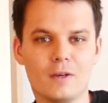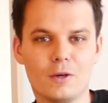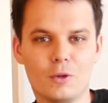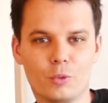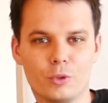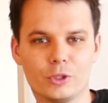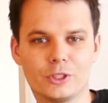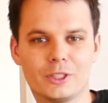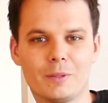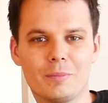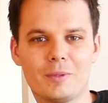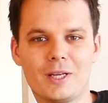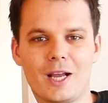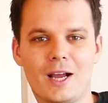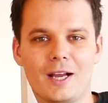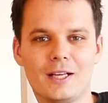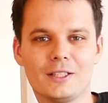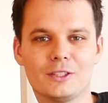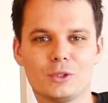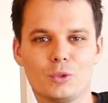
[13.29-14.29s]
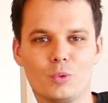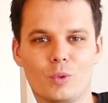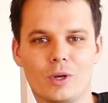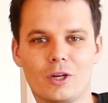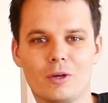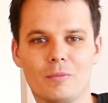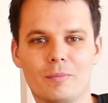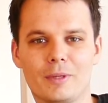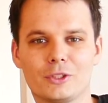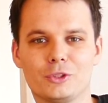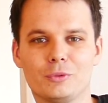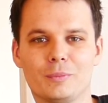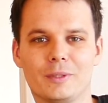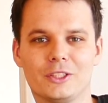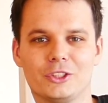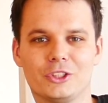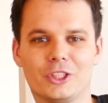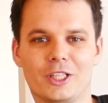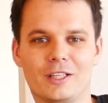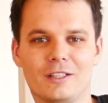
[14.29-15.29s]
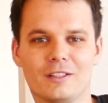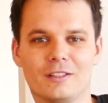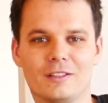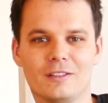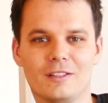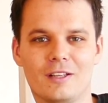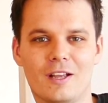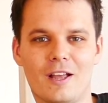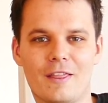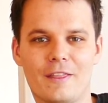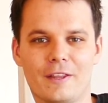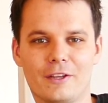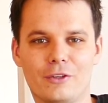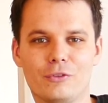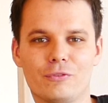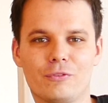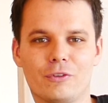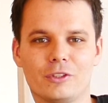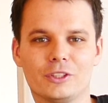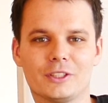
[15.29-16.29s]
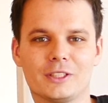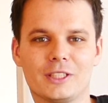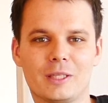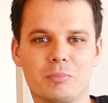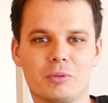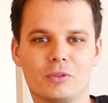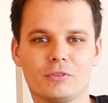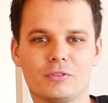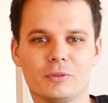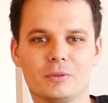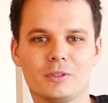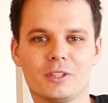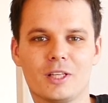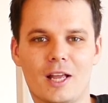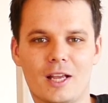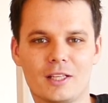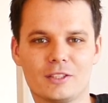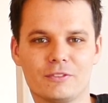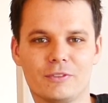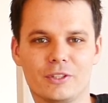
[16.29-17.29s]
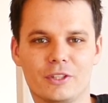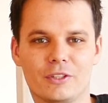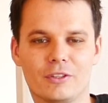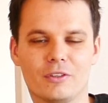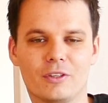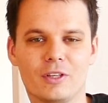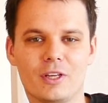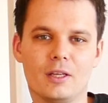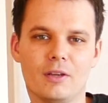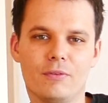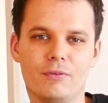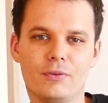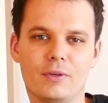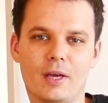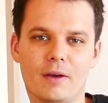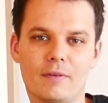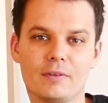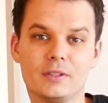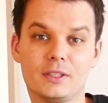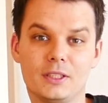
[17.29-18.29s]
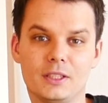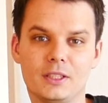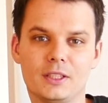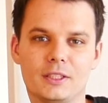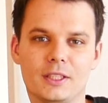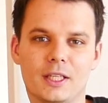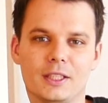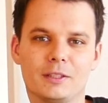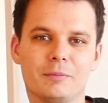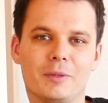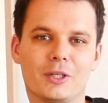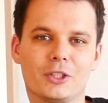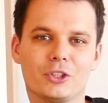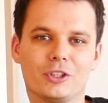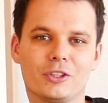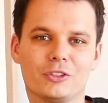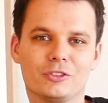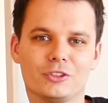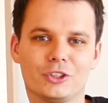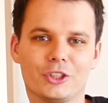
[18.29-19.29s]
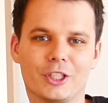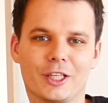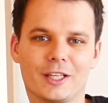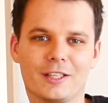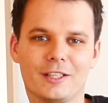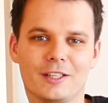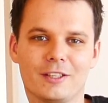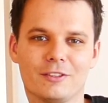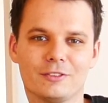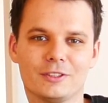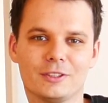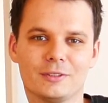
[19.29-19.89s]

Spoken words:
What's up guys, welcome back to my channel. Thank you for the support from the last video. If you haven't seen it yet, make sure to check it out.